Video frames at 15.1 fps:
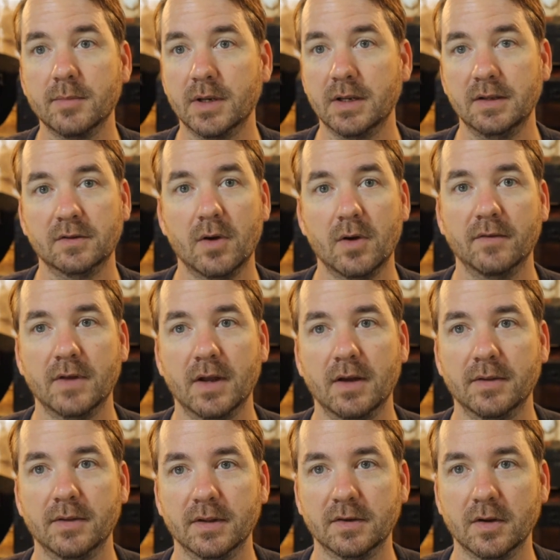And he's graphed
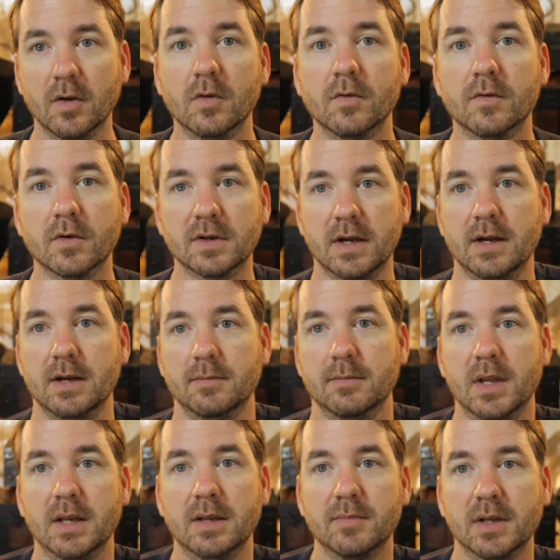out this over time,
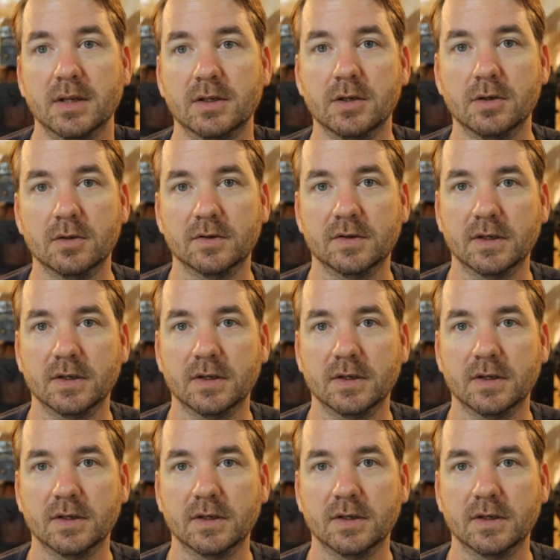many, many years.